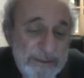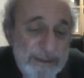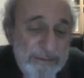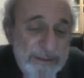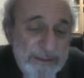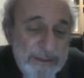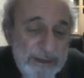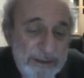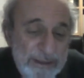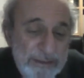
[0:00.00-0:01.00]

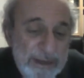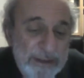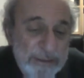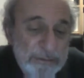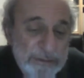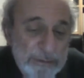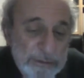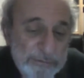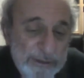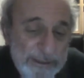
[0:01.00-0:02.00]
That I think was the
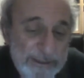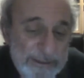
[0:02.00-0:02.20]
most fun.